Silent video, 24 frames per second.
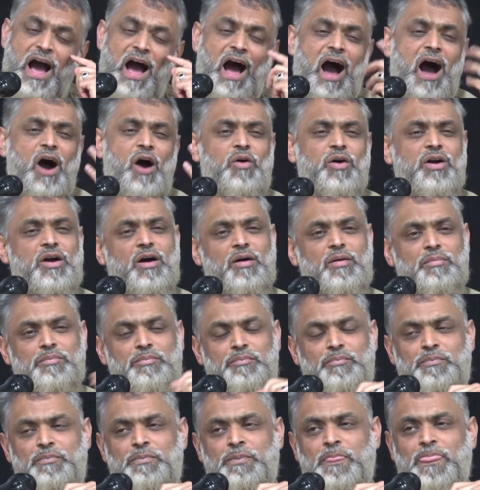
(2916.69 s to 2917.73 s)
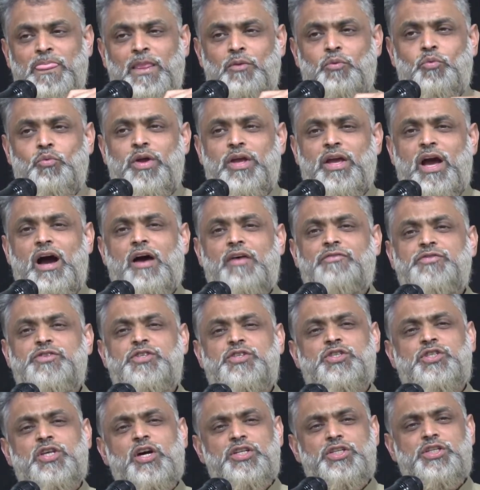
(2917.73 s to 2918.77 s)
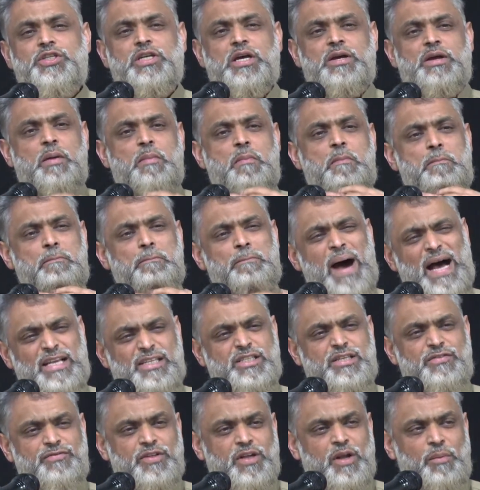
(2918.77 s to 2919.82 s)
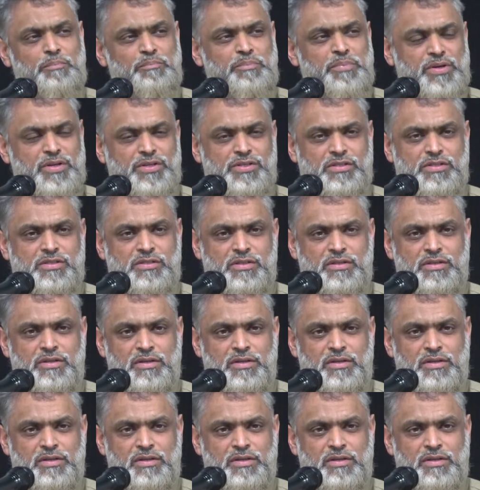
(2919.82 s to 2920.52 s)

how come we have such massive numbers,